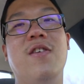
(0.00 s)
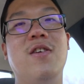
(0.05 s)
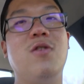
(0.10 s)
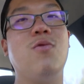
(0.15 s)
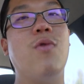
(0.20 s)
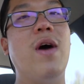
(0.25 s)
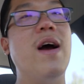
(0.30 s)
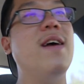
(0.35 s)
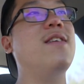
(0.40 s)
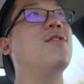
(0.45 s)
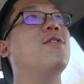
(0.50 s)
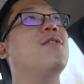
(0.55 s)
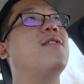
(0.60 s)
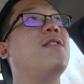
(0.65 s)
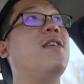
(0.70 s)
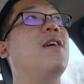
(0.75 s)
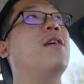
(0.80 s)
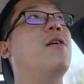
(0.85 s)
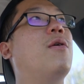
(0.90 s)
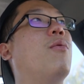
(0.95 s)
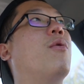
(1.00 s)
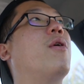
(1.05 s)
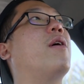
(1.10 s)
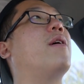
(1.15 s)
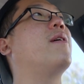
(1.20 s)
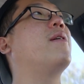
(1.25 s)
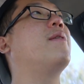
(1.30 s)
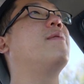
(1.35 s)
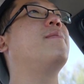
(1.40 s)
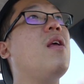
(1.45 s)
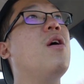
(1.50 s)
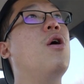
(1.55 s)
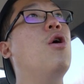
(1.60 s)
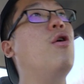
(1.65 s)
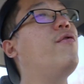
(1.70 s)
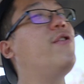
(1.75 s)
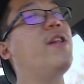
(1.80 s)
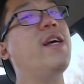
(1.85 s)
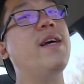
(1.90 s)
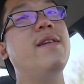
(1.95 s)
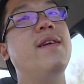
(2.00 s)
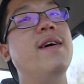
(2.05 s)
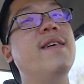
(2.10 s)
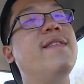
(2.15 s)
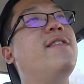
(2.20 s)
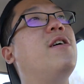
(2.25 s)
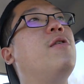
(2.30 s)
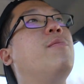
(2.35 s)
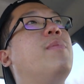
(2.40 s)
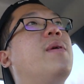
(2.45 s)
this riser is gonna work. Hopefully it does though,